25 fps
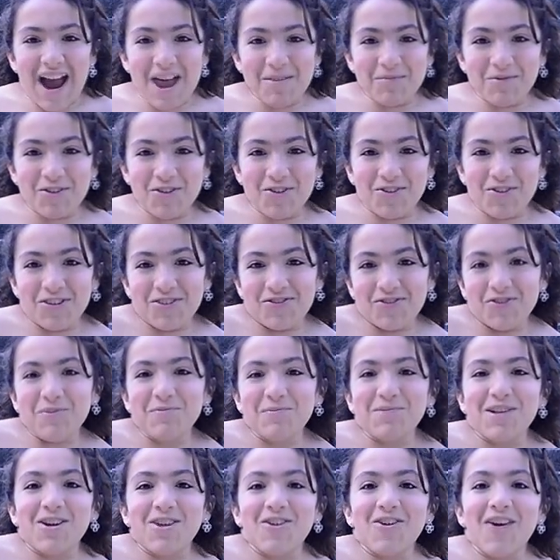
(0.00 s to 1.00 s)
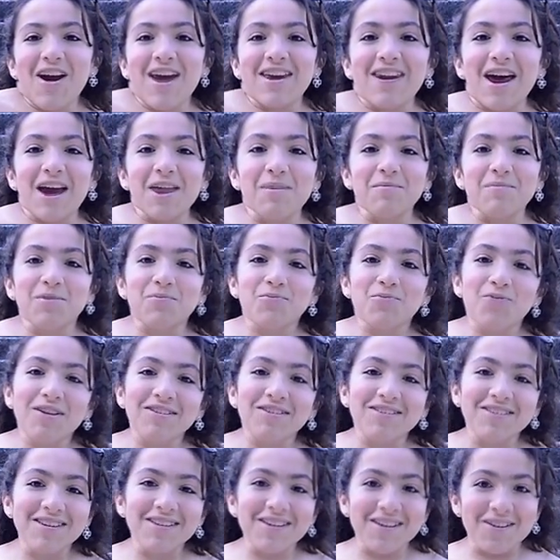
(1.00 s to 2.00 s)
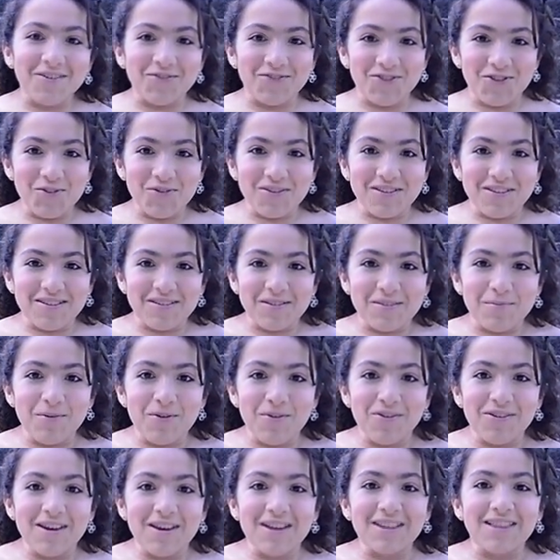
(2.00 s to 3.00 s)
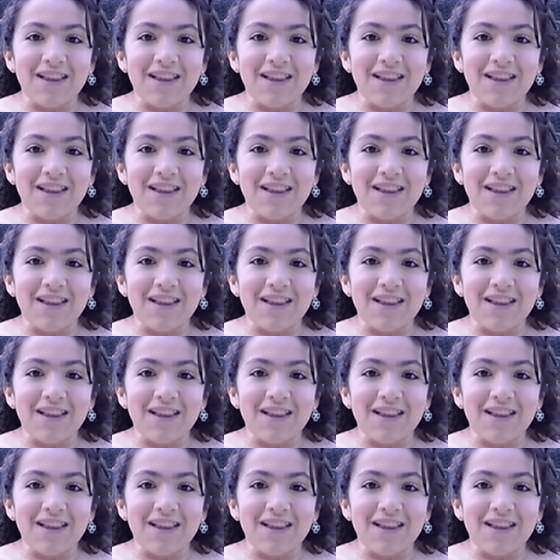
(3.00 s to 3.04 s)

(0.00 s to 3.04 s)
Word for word: I'm Cookies Repleto and I am the president of Duke Disability